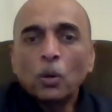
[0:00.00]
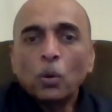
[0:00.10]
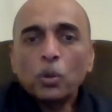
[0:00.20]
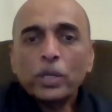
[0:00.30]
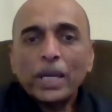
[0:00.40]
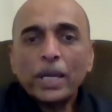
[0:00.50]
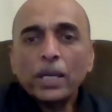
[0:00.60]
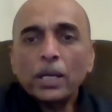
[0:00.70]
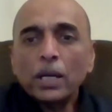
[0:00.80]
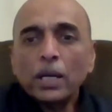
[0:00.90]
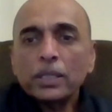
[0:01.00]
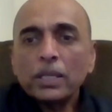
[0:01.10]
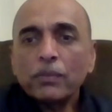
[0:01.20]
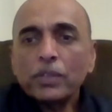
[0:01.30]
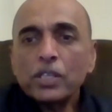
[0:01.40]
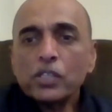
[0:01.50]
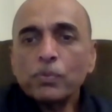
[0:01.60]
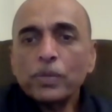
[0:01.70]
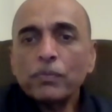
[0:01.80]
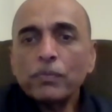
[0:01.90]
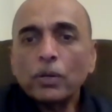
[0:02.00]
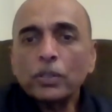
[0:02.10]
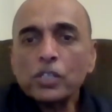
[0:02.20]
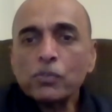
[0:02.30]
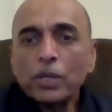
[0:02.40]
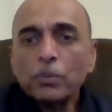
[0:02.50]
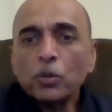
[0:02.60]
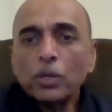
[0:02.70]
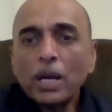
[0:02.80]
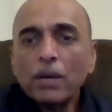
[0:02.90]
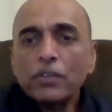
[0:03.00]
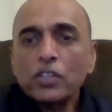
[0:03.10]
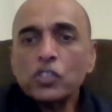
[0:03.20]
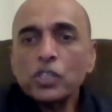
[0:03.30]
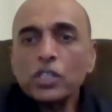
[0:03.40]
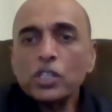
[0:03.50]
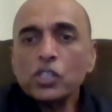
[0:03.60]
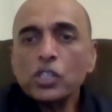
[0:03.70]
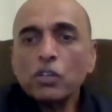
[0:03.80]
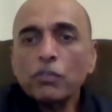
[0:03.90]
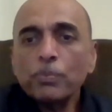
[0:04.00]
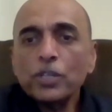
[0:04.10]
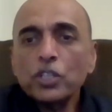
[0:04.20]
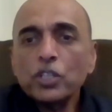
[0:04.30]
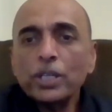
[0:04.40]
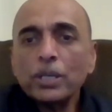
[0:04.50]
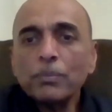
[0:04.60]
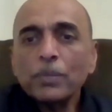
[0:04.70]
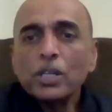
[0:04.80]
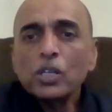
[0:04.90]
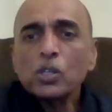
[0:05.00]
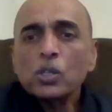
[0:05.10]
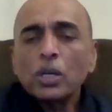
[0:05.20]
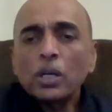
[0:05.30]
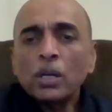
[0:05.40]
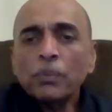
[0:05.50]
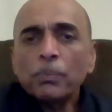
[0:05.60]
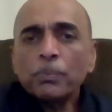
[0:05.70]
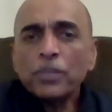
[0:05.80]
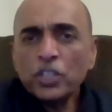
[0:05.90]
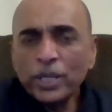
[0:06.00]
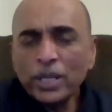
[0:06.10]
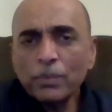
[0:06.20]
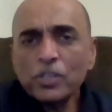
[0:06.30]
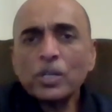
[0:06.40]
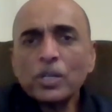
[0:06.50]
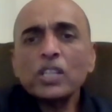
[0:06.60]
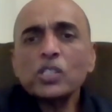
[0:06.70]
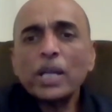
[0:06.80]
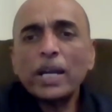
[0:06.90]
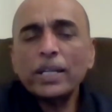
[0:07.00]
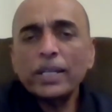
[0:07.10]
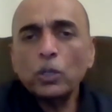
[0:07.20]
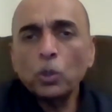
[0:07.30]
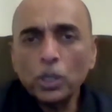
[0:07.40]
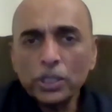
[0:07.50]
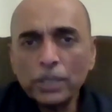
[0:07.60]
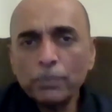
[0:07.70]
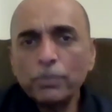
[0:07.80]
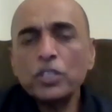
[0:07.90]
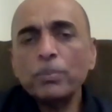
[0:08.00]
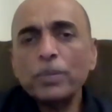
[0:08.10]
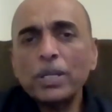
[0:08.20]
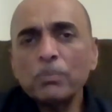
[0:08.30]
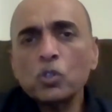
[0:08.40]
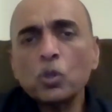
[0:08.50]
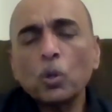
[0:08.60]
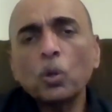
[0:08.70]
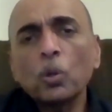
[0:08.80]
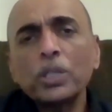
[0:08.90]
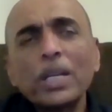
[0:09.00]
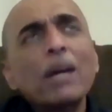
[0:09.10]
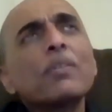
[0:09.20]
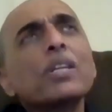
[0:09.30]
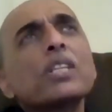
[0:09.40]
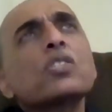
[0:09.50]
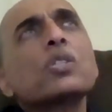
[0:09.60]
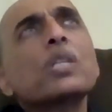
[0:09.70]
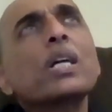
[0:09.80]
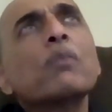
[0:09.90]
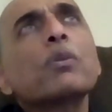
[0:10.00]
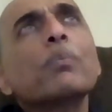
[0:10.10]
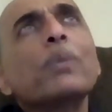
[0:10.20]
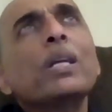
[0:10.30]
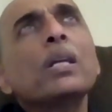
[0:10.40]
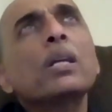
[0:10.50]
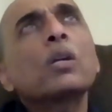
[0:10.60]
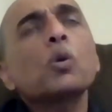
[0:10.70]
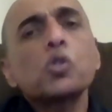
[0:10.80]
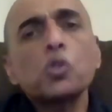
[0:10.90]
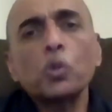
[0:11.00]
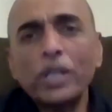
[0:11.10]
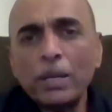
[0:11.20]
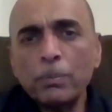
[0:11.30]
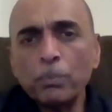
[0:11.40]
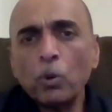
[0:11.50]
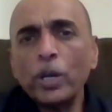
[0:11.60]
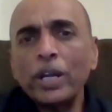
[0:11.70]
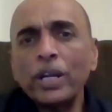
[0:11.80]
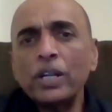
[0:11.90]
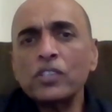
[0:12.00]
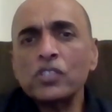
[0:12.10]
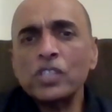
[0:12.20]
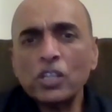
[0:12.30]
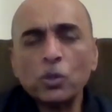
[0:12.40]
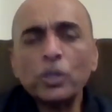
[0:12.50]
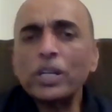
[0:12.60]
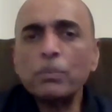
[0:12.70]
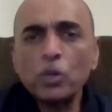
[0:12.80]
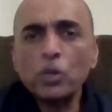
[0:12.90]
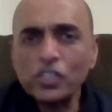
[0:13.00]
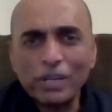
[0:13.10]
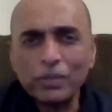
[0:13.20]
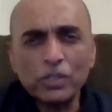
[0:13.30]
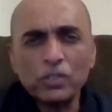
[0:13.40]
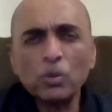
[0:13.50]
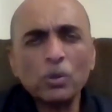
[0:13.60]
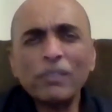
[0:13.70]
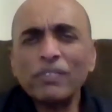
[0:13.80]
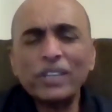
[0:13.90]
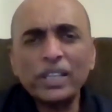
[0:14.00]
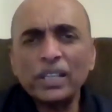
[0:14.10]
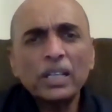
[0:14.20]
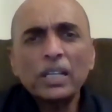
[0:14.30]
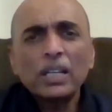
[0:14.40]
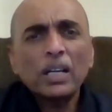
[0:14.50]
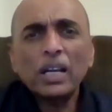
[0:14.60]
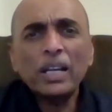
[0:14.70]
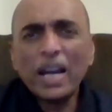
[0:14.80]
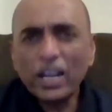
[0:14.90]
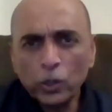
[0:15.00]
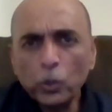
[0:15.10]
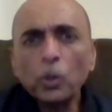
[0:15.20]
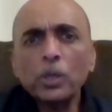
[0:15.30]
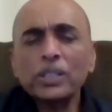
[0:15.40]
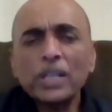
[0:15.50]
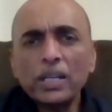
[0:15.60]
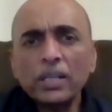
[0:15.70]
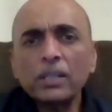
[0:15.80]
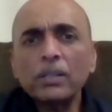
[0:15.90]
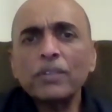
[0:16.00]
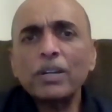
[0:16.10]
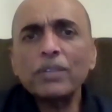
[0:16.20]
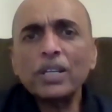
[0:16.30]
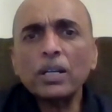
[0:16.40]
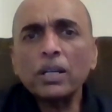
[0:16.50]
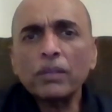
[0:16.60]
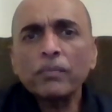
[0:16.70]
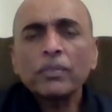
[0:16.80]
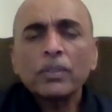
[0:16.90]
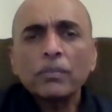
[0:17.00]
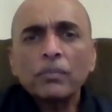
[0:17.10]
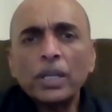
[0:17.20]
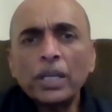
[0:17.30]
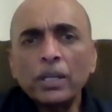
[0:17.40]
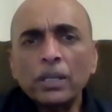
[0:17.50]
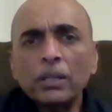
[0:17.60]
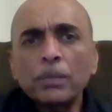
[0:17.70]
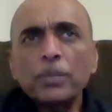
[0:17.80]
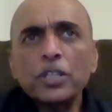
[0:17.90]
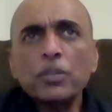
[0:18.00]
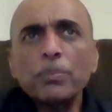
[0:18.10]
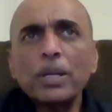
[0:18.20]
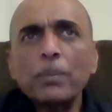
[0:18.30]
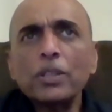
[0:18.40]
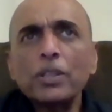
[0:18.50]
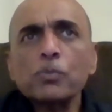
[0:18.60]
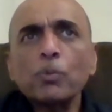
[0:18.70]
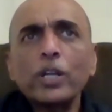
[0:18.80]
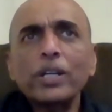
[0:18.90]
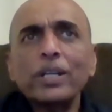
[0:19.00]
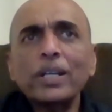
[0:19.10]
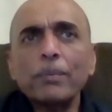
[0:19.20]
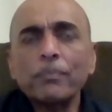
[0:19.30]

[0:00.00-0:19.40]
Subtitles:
Okay, I think with this, there's one more. Average CTC of PGDM. PGDM is running slightly lower than PGPM. So the average there would be close to 10.6 or 10.7. So roughly a lakh lower than where we are in PGPM at this point in time.